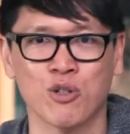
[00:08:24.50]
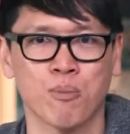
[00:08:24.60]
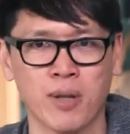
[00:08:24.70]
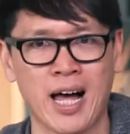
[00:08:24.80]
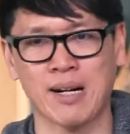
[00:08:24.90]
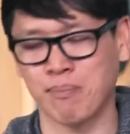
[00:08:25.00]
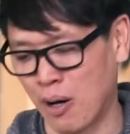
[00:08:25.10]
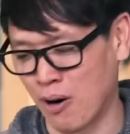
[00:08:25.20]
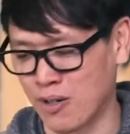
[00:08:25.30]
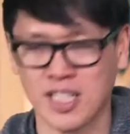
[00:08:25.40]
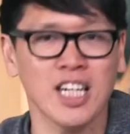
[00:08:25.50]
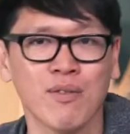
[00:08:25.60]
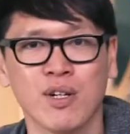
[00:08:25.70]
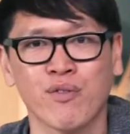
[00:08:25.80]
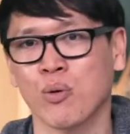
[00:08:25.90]
your black bars,
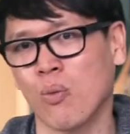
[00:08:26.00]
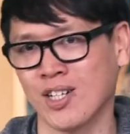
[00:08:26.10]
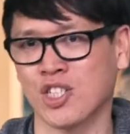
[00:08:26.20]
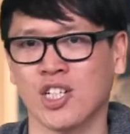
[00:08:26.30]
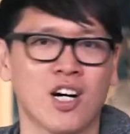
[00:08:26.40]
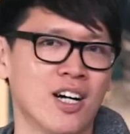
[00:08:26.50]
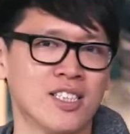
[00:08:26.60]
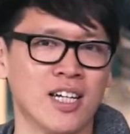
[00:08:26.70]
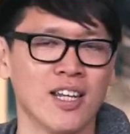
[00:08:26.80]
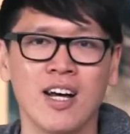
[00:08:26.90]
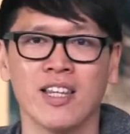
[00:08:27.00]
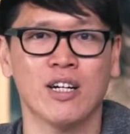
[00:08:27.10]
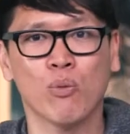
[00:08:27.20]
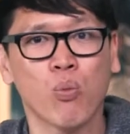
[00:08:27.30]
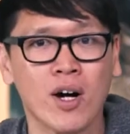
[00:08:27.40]
even if you're watching content
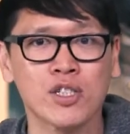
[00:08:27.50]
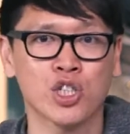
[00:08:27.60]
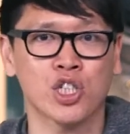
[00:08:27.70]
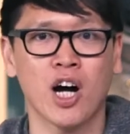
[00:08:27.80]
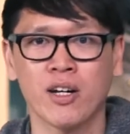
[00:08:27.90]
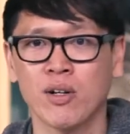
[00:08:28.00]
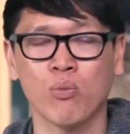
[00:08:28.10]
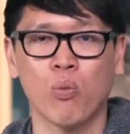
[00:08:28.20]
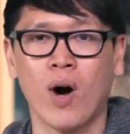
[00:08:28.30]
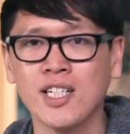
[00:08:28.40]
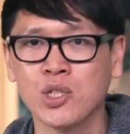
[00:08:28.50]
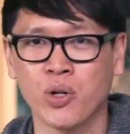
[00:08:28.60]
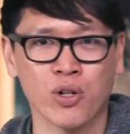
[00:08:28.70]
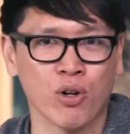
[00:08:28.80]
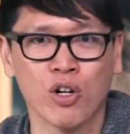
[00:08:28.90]
that was shot in
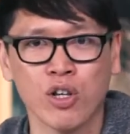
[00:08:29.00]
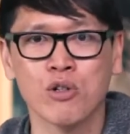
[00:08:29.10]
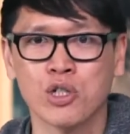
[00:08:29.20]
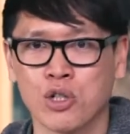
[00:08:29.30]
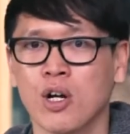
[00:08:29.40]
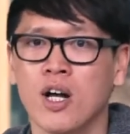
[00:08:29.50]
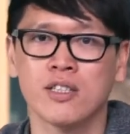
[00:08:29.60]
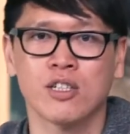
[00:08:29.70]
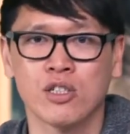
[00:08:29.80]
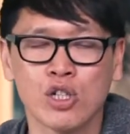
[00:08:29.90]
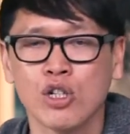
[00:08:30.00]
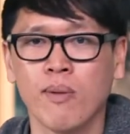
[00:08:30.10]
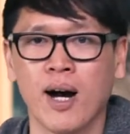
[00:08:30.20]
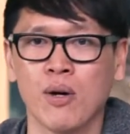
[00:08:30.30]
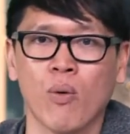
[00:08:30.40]
widescreen or closer to
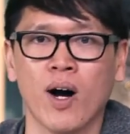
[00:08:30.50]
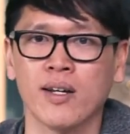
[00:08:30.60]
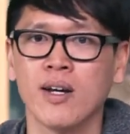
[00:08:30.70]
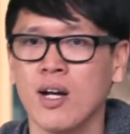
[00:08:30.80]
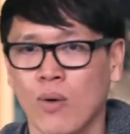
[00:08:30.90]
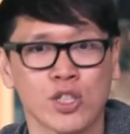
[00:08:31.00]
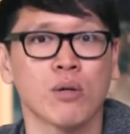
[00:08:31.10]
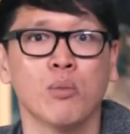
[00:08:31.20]
2:1. Watching a